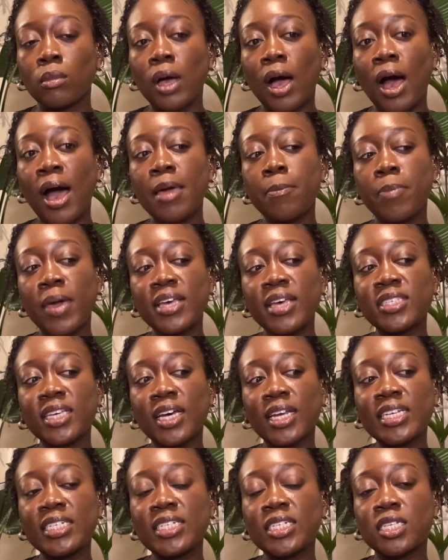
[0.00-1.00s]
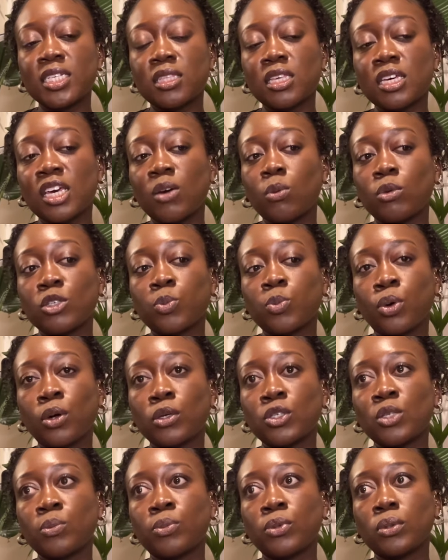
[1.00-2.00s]
I basically didn't think it was
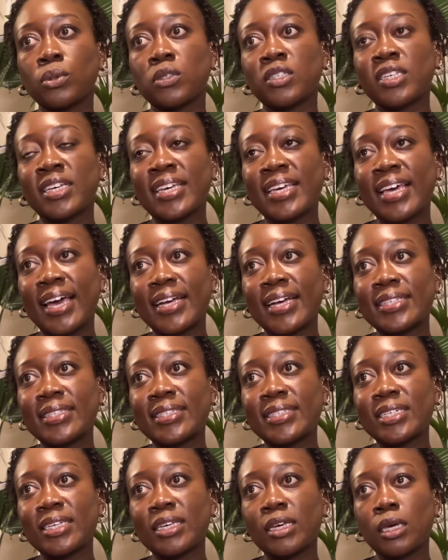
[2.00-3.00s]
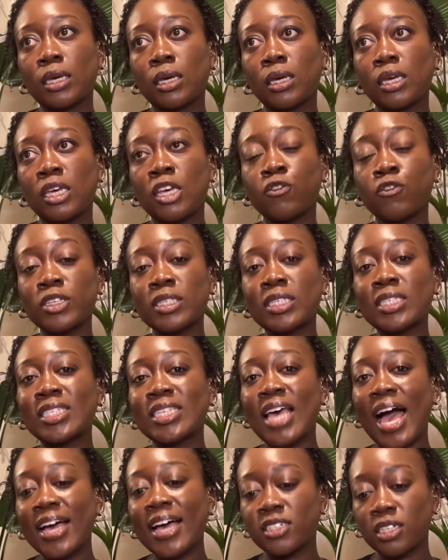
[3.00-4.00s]
possible to get even
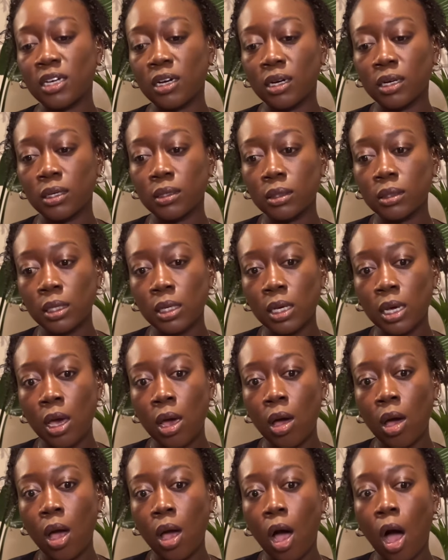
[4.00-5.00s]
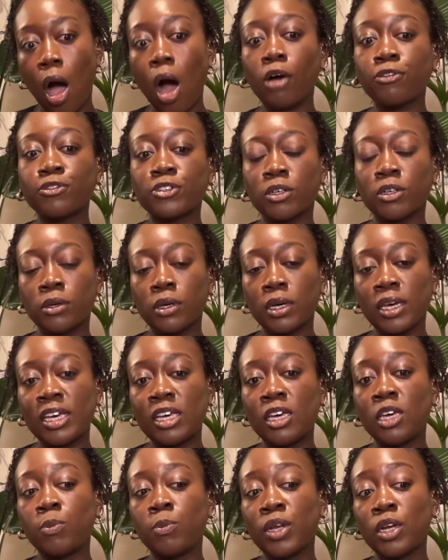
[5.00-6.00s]
sadder after it
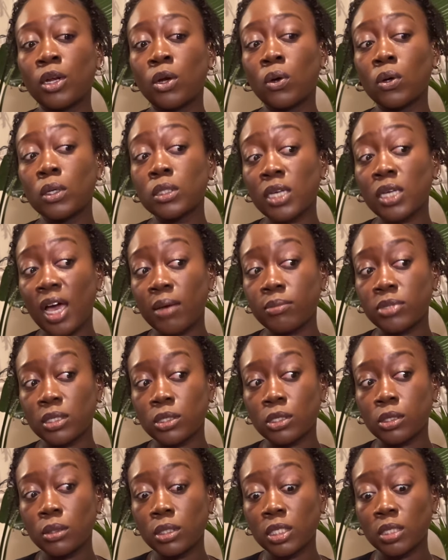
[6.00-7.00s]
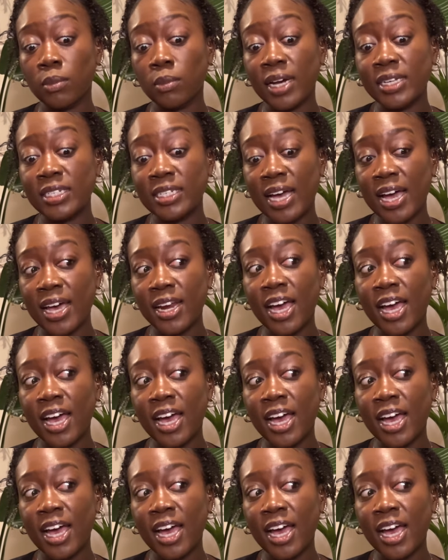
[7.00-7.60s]
had been a long time since losing my dad.